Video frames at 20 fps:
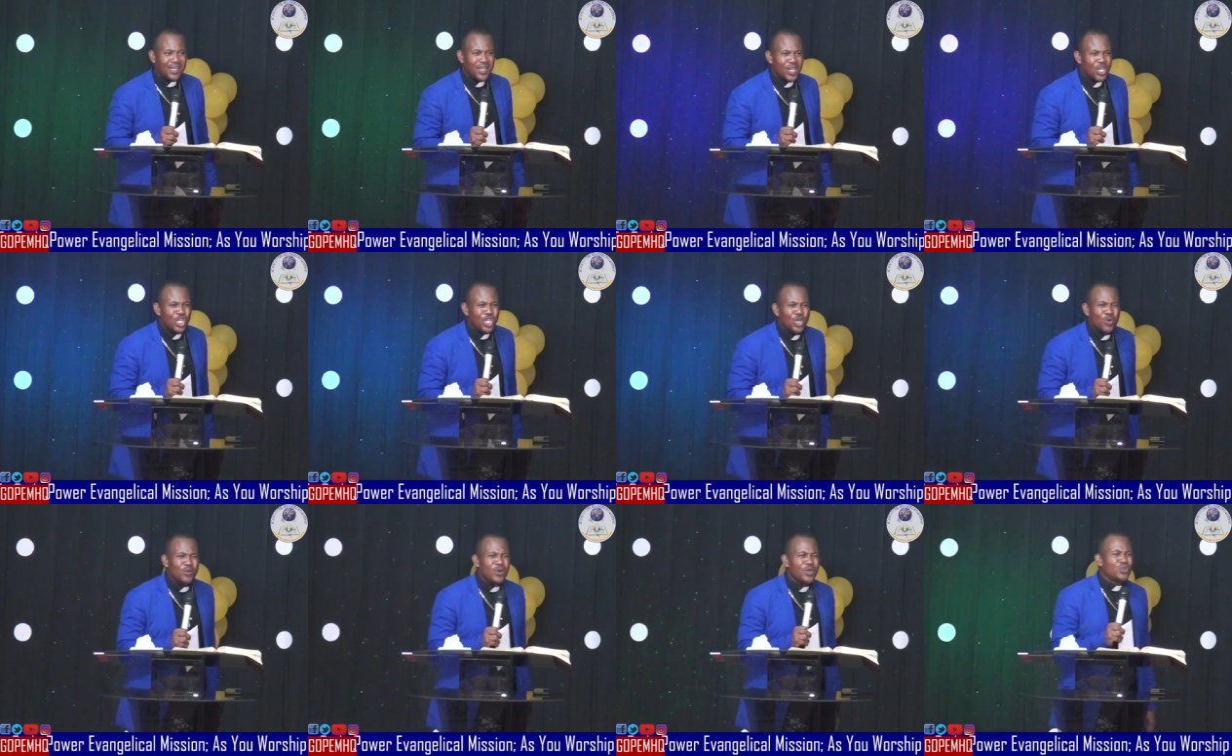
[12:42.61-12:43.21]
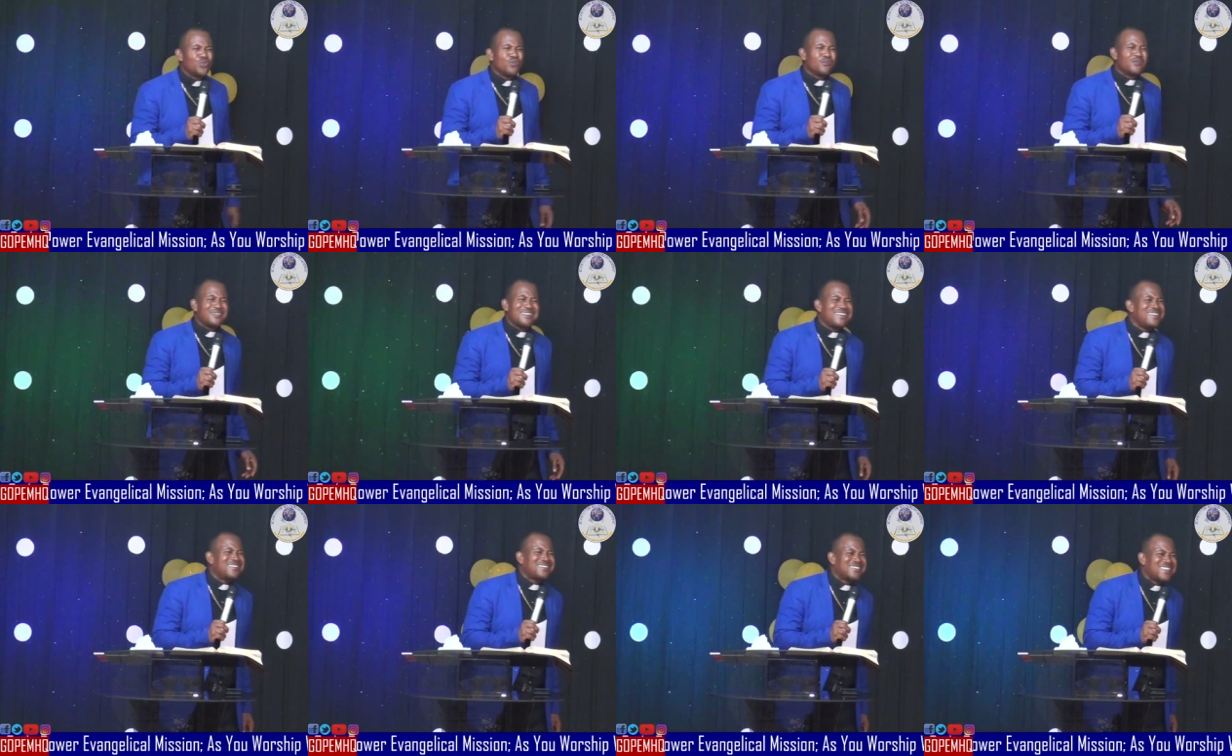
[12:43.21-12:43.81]
you will do
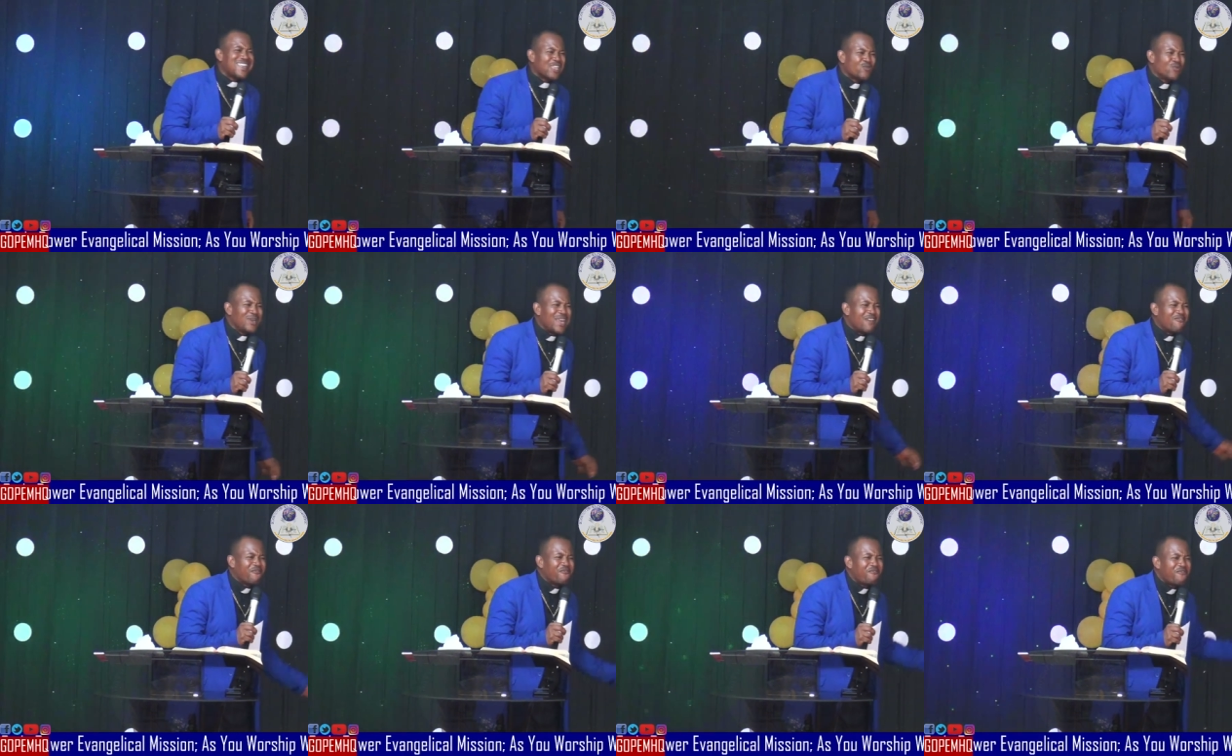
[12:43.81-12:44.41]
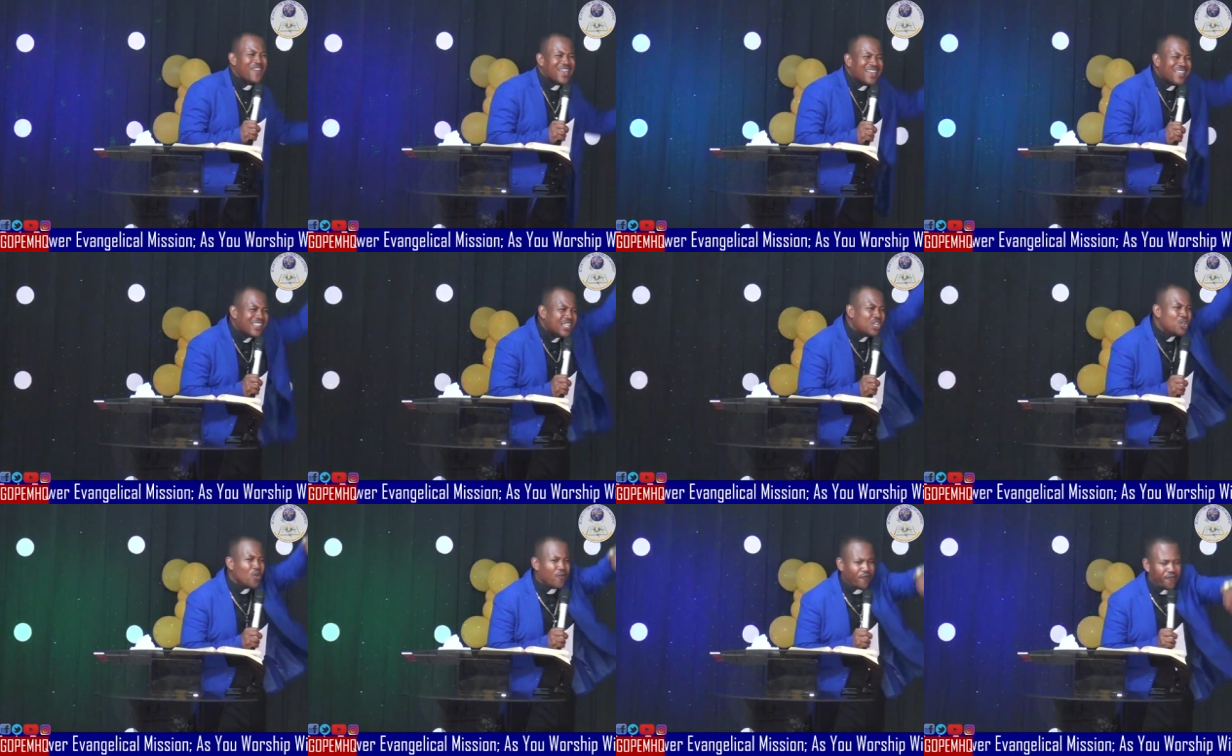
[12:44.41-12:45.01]
things that will affect
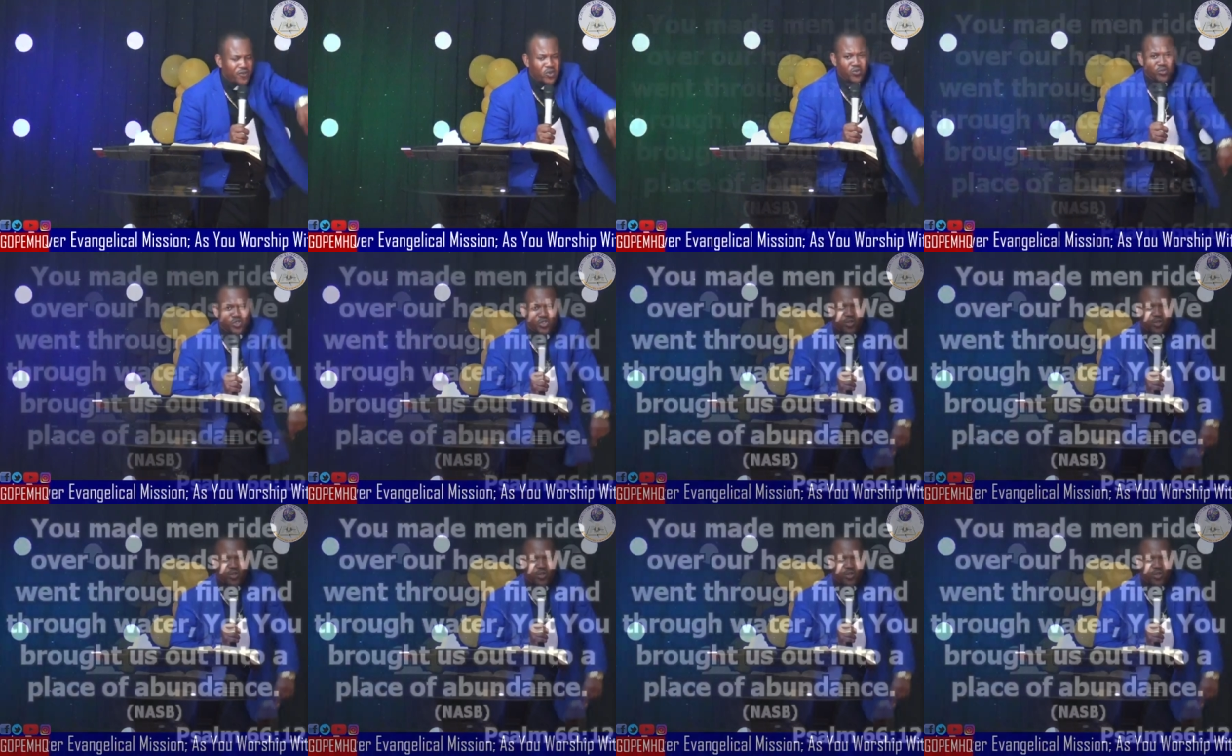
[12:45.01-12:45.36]
your future.